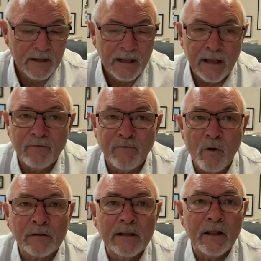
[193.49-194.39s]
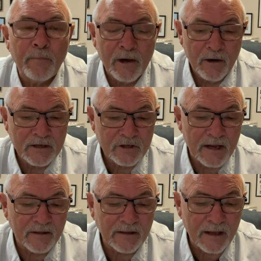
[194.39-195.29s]
And fourthly, the parents
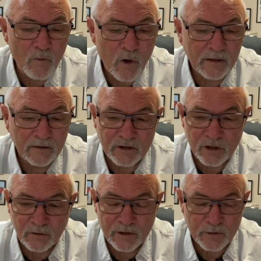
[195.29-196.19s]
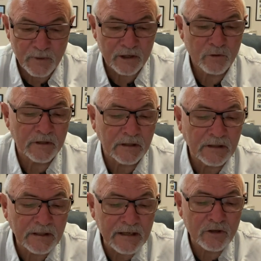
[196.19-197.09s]
say that they want the children's ministry to
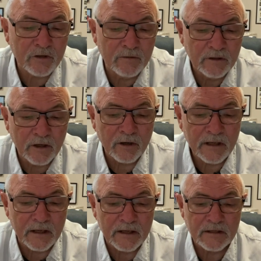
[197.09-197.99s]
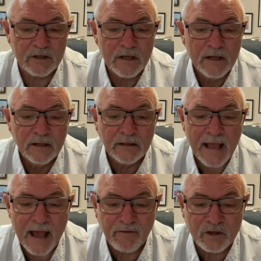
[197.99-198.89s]
teach their kids to
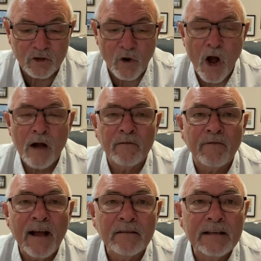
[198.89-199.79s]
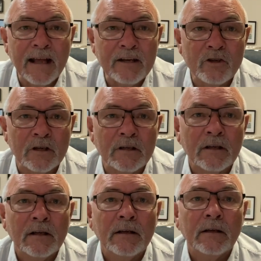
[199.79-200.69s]
have a strong foundation
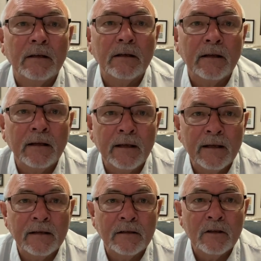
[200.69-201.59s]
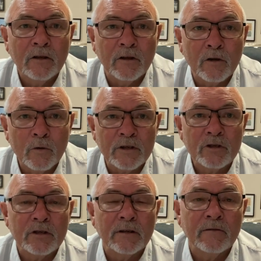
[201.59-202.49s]
in the
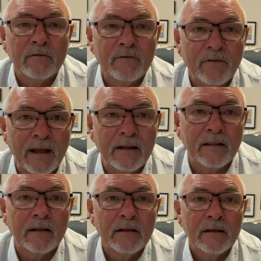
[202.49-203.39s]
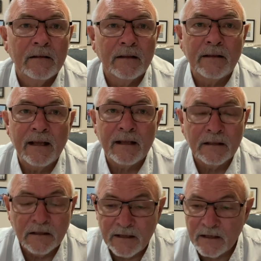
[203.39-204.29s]
Christian faith that they
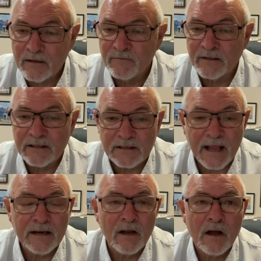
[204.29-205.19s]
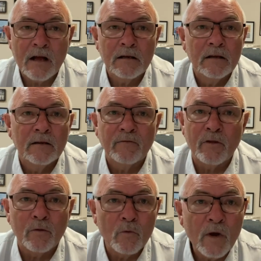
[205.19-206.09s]
can live and stand on for
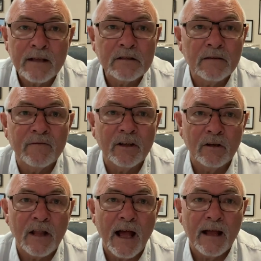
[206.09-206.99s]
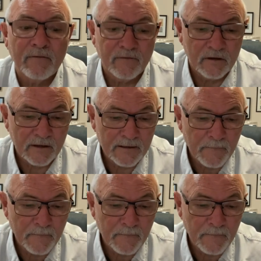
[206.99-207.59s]
the rest of their life. Right?